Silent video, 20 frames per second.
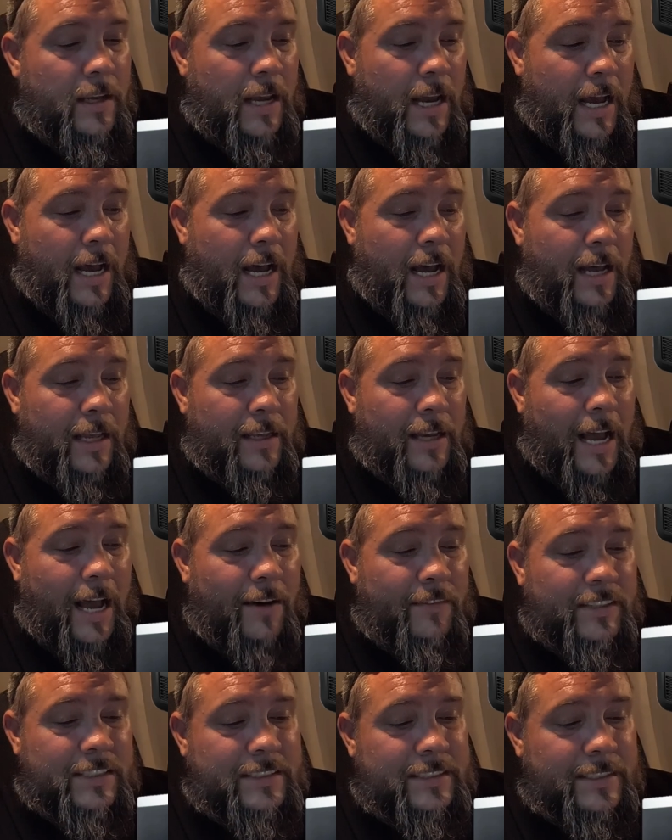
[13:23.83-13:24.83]

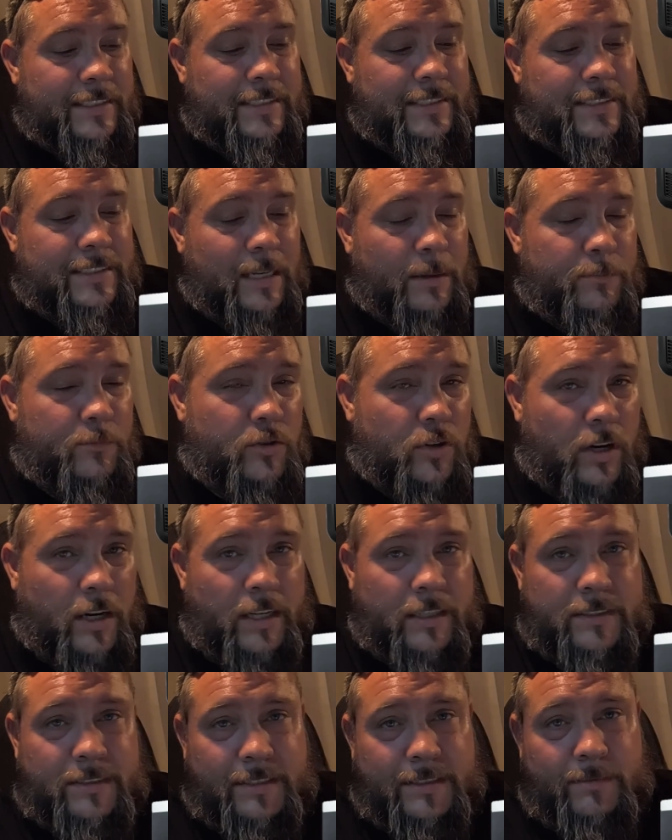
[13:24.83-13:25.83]
Obviously, some
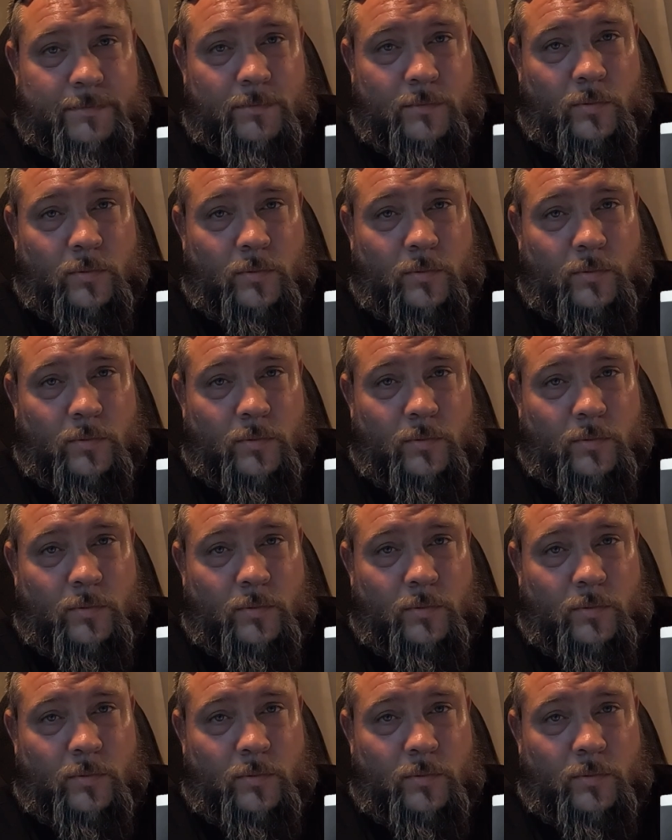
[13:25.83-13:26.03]
trucks